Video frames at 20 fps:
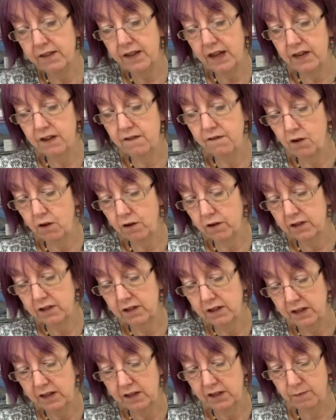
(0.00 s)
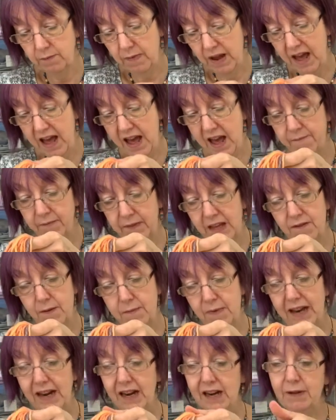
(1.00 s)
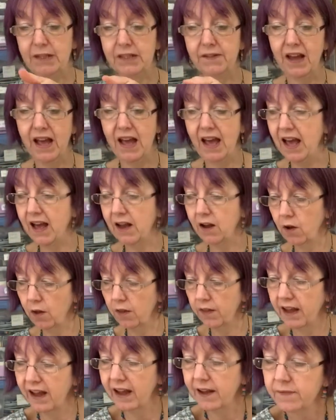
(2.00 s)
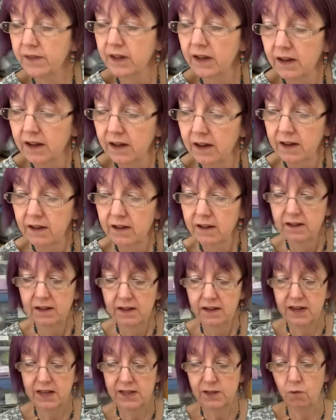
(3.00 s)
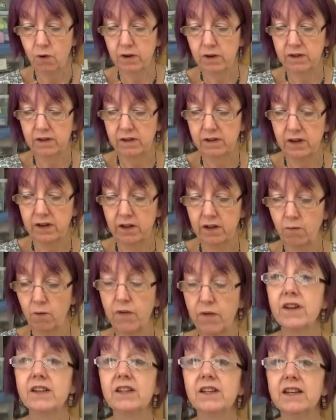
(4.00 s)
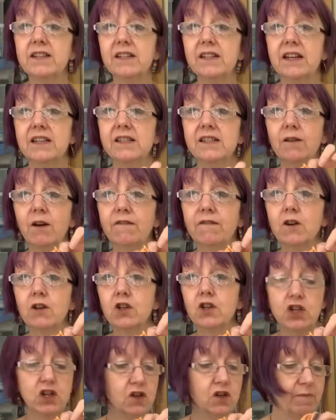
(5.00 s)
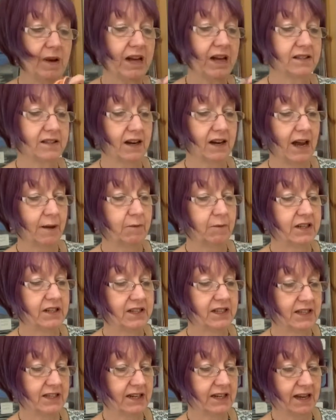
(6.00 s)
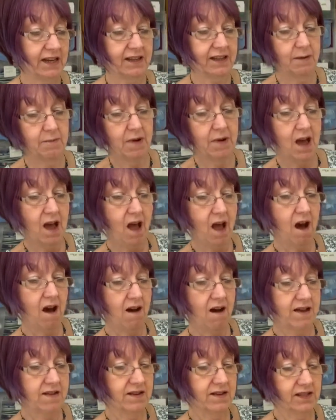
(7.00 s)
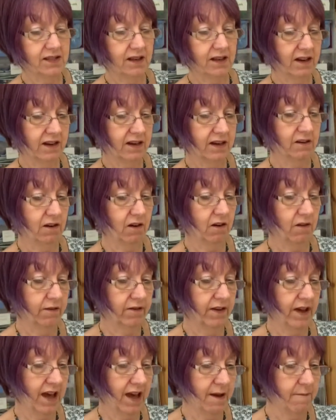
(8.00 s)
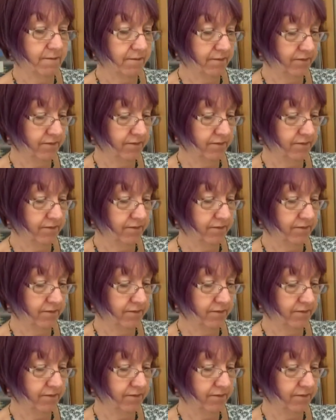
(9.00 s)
then you've got some hair. Give him a little bit of a haircut there. Here's another one that I did. So I've got two bits, and I'm going to stick them either side of him